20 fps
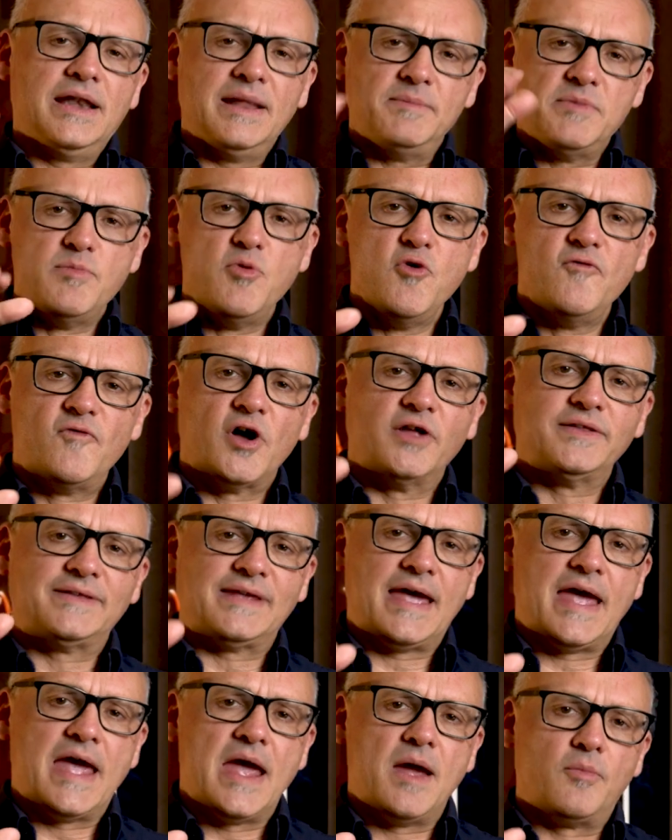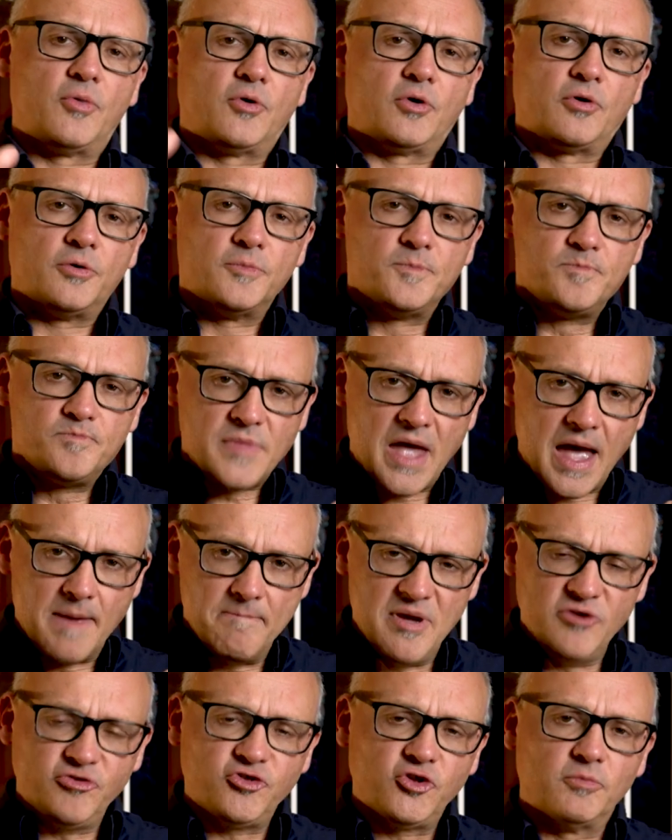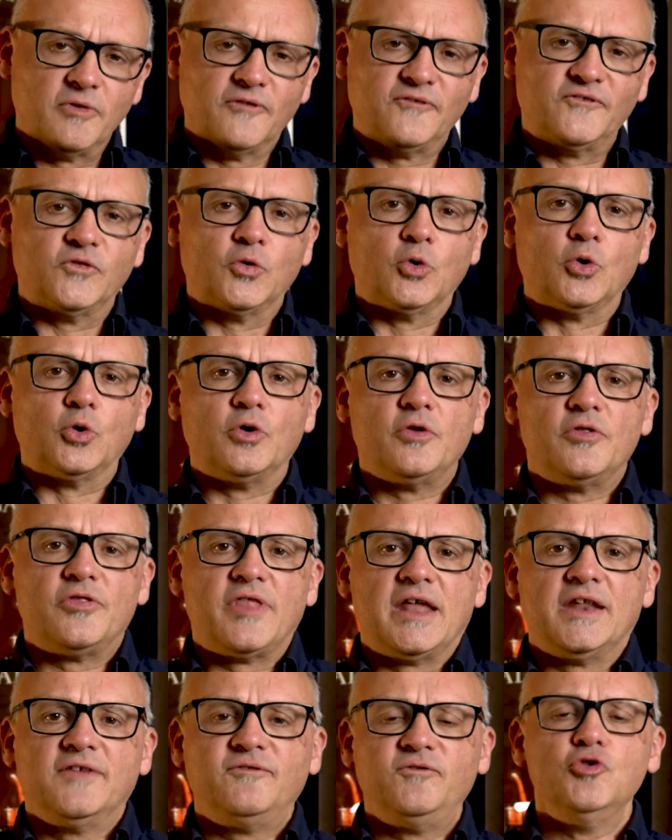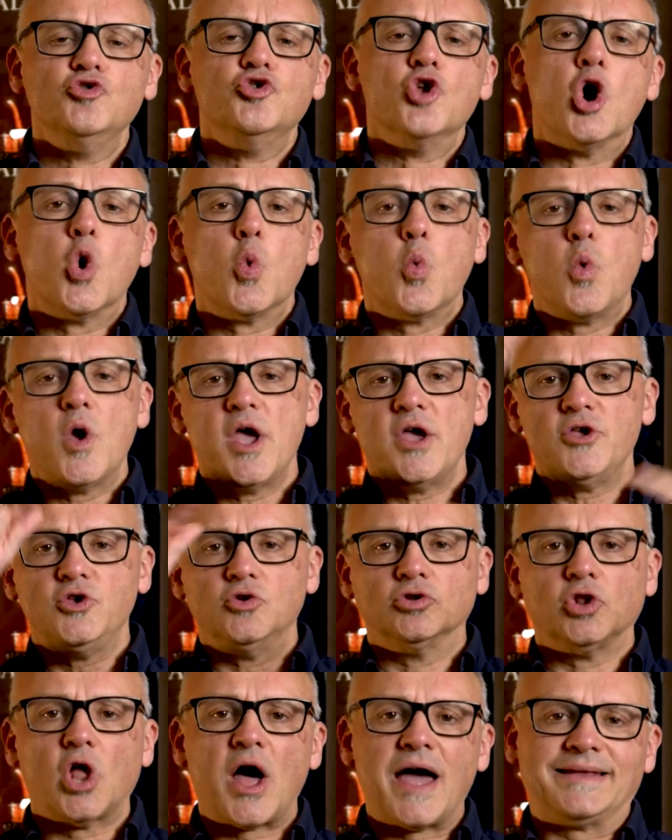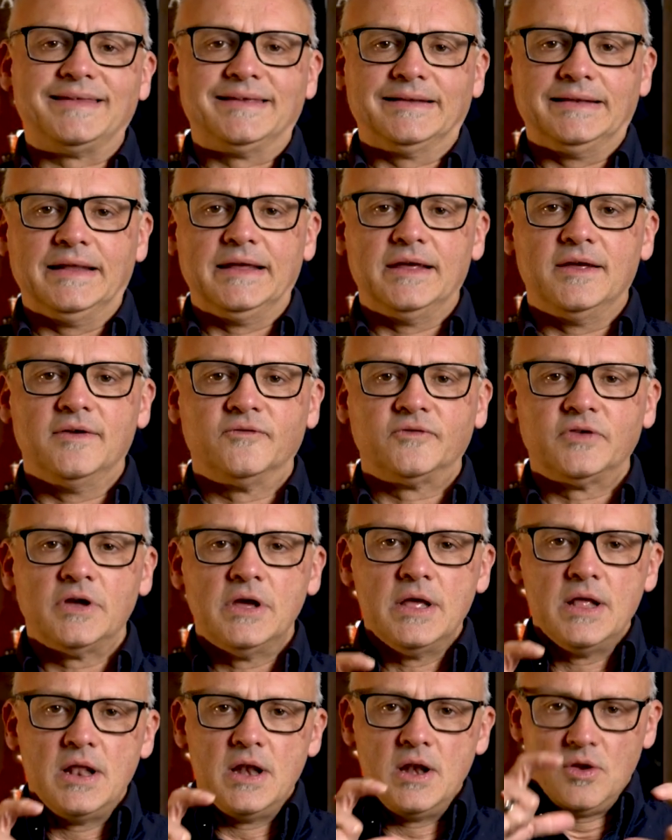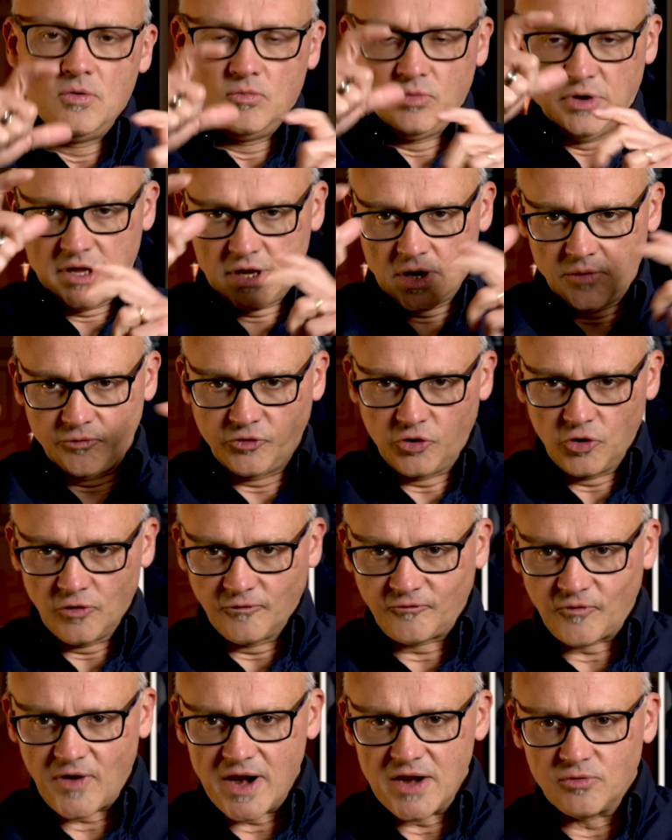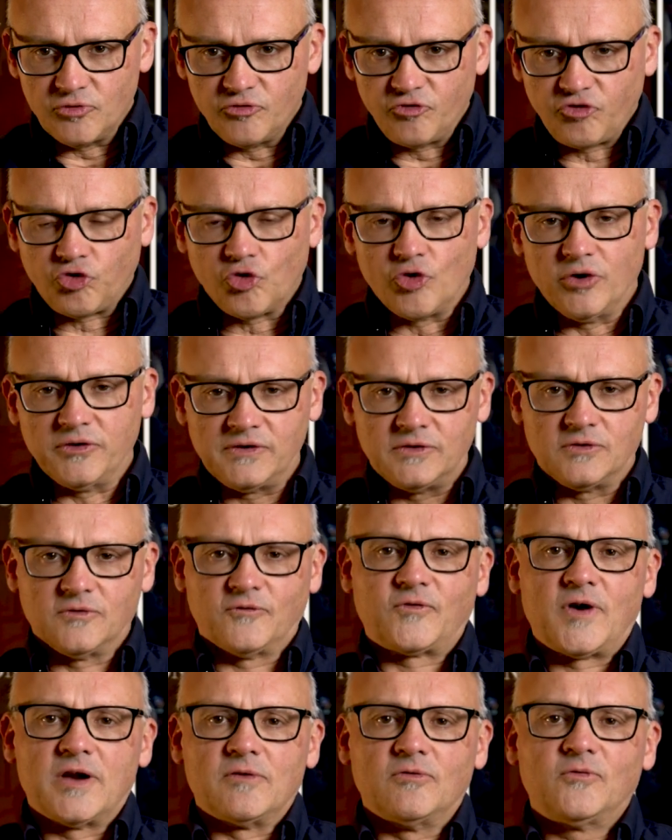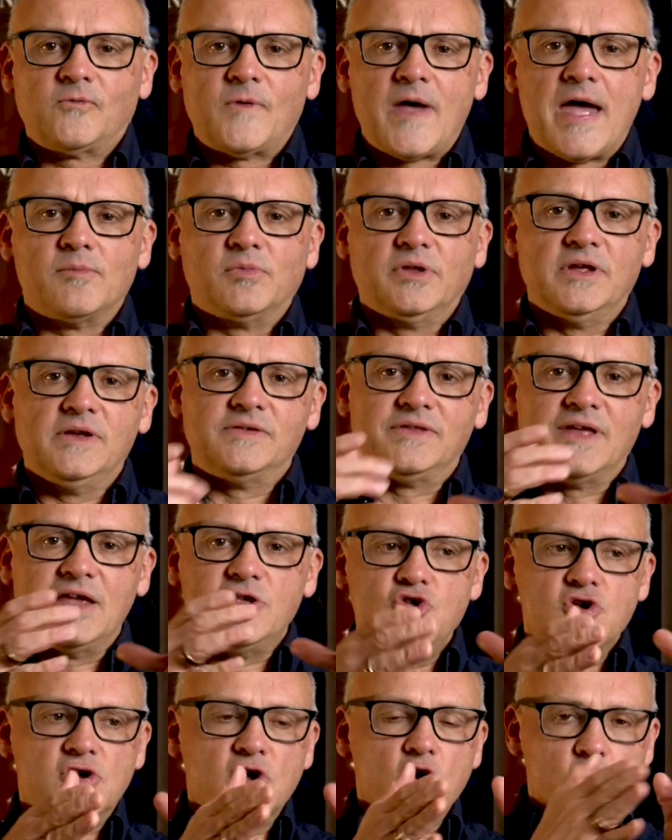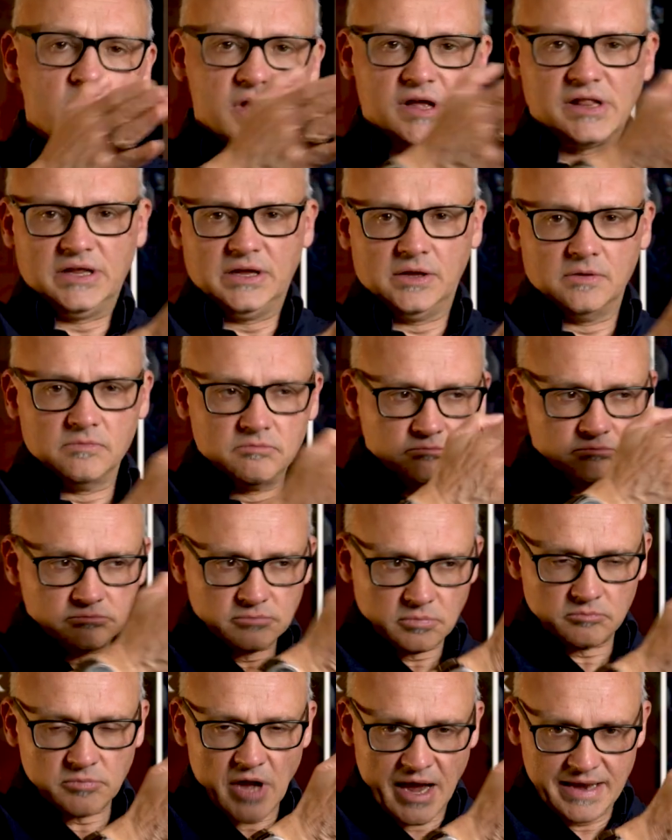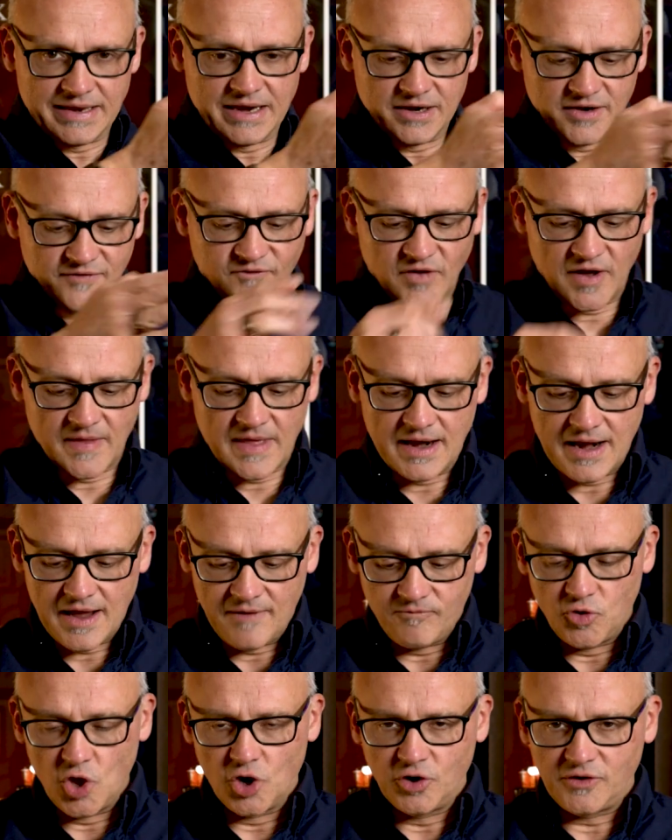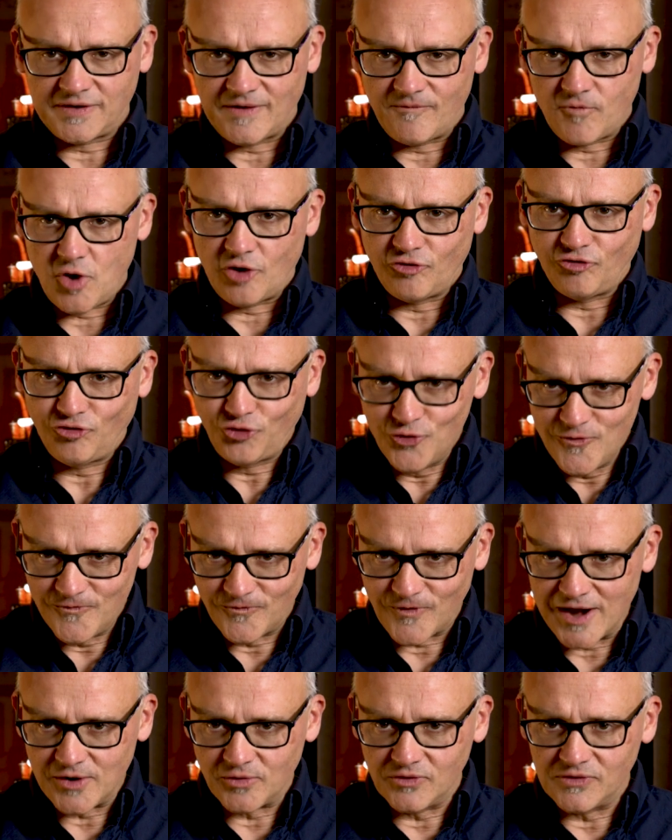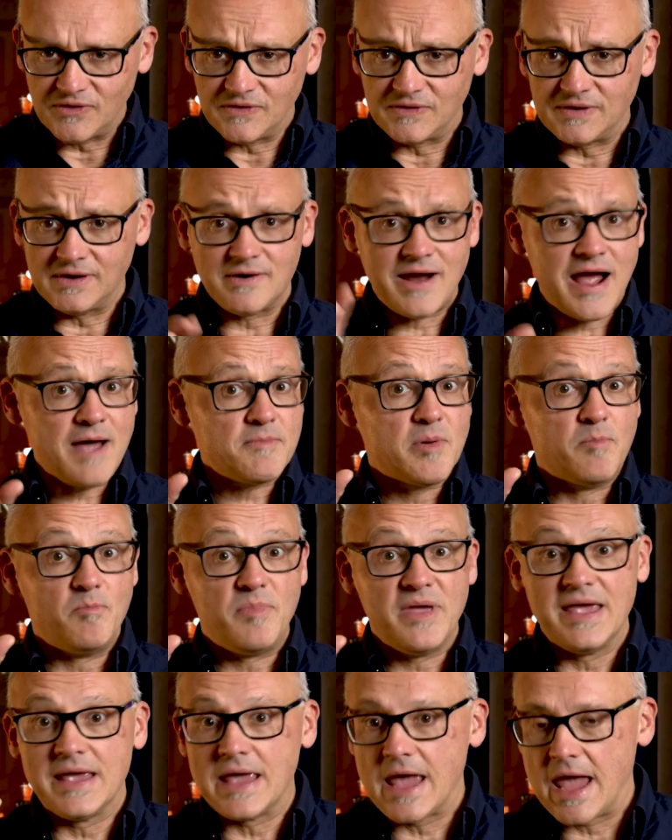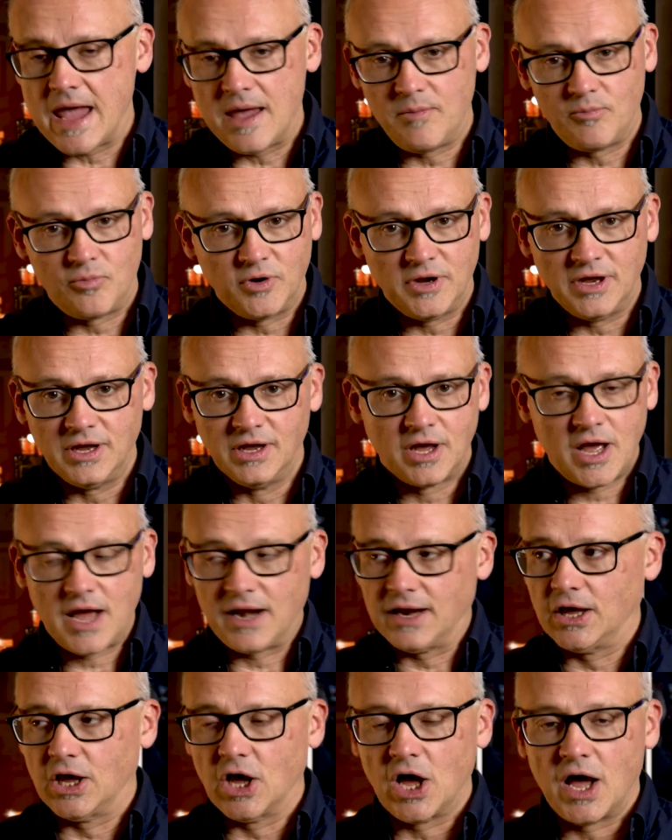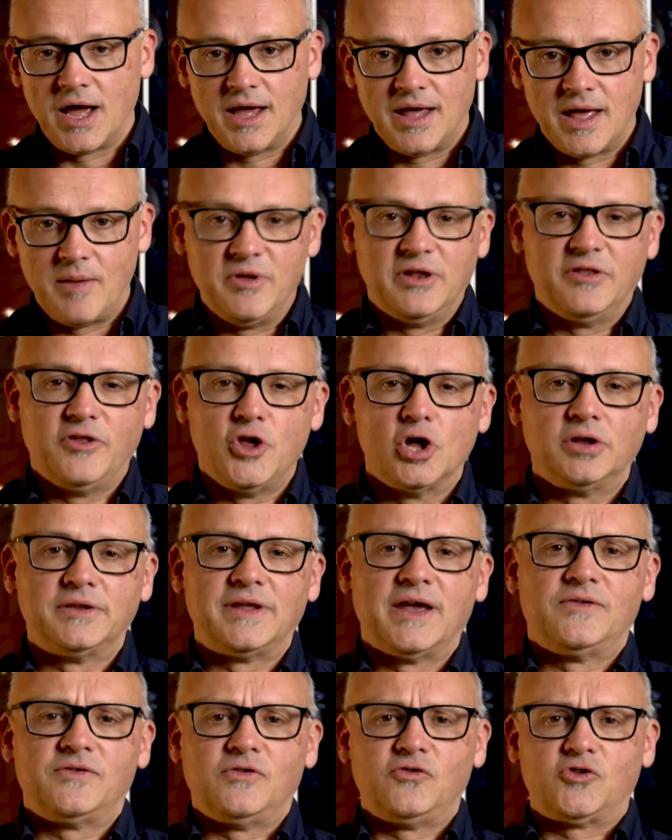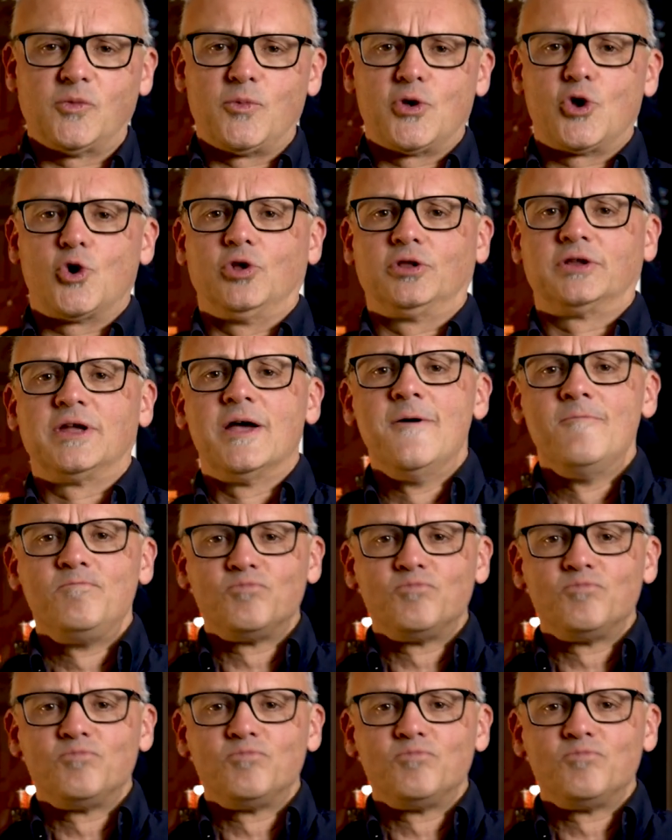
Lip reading: Let me move on to amber. I mentioned before that if you know where you like to live when it comes to your fragrance choices or fragrance families, then you can quickly identify that. Notice I've got 2 fragrances here. I'm a big ambery kind of guy. I mean, in the old days, it used to be called